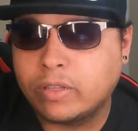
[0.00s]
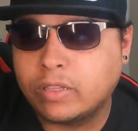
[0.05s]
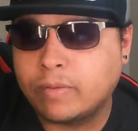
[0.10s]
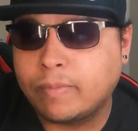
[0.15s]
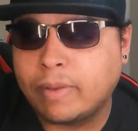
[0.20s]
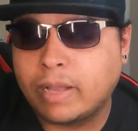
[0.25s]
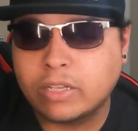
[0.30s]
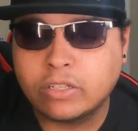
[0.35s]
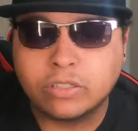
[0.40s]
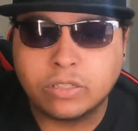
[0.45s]
to
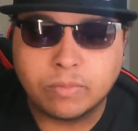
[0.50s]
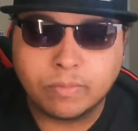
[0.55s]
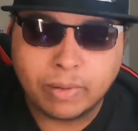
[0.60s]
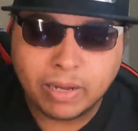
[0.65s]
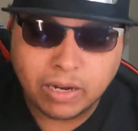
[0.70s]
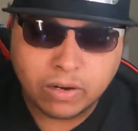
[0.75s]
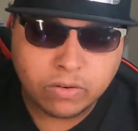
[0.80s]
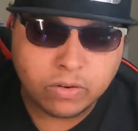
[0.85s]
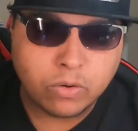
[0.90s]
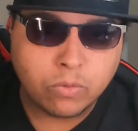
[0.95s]
match
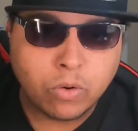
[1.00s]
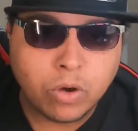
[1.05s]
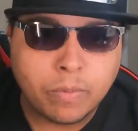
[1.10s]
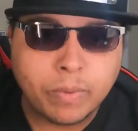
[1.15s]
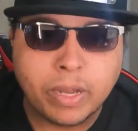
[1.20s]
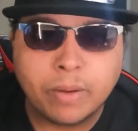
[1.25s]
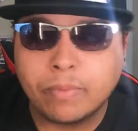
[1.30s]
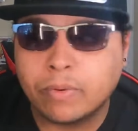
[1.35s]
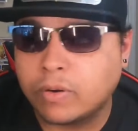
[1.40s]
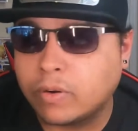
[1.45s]
your
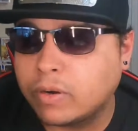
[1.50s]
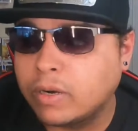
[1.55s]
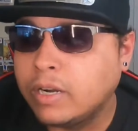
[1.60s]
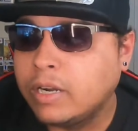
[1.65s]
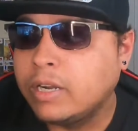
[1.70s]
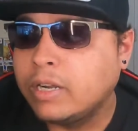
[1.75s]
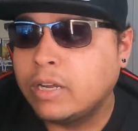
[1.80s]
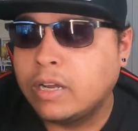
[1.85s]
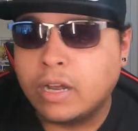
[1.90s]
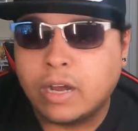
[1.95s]
wallpaper.
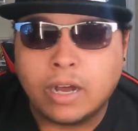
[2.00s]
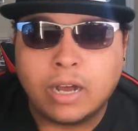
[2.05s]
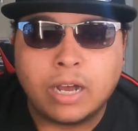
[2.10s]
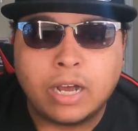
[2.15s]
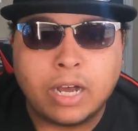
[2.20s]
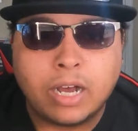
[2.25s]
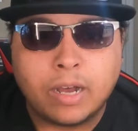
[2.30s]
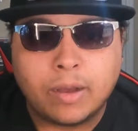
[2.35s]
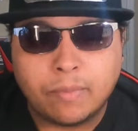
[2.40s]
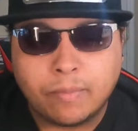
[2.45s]

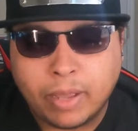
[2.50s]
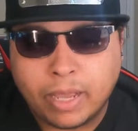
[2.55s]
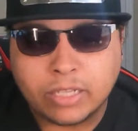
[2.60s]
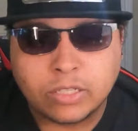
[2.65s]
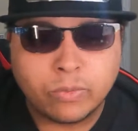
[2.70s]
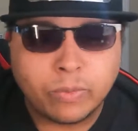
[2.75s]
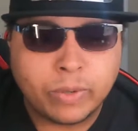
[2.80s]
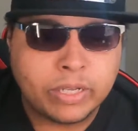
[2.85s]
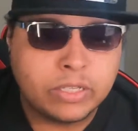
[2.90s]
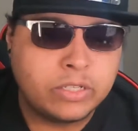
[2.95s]
As
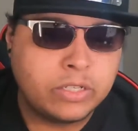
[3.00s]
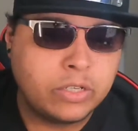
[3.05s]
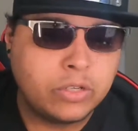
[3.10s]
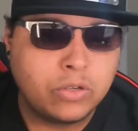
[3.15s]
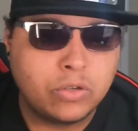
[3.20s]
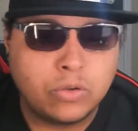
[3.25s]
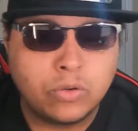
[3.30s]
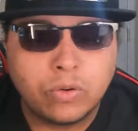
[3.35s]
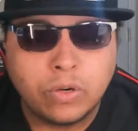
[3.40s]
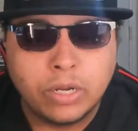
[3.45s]
a way
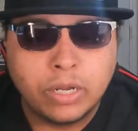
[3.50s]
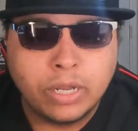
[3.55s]
to